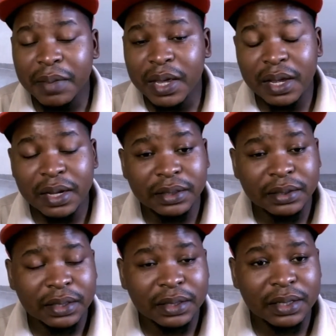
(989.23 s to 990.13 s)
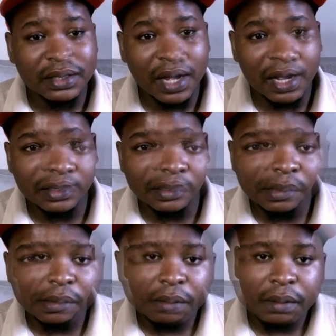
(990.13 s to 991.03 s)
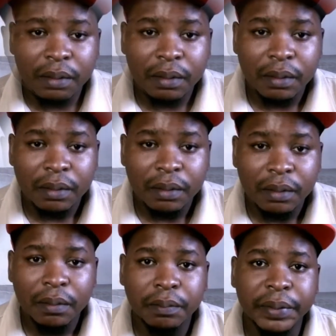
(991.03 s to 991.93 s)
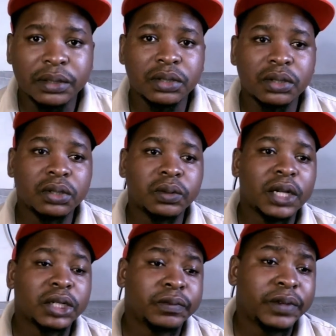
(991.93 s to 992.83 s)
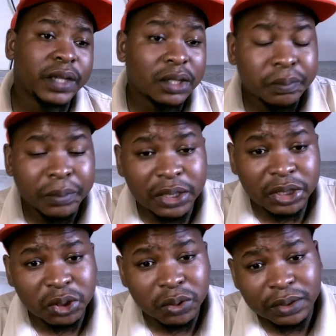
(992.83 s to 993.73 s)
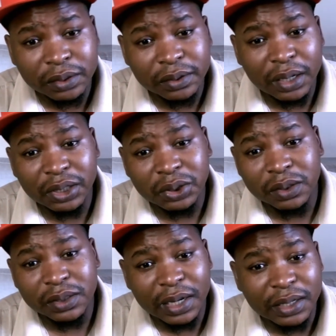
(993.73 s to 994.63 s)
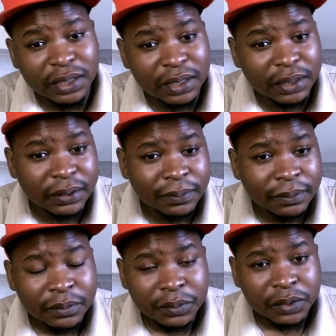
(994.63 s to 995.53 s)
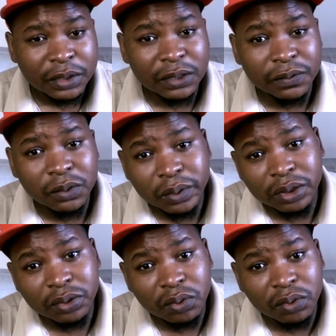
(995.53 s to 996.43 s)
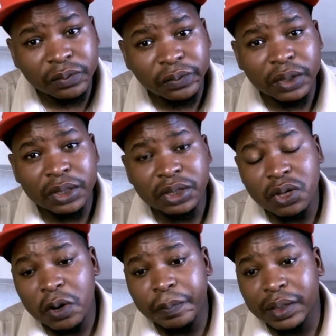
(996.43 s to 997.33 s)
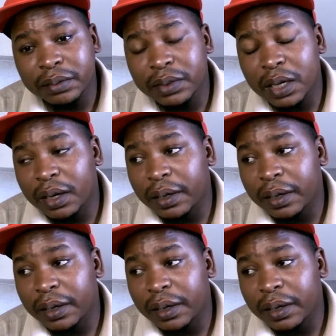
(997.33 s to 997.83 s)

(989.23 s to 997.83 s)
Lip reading: man, the sky is the limit. But no, we are very much short-sighted. If you went to look for a job at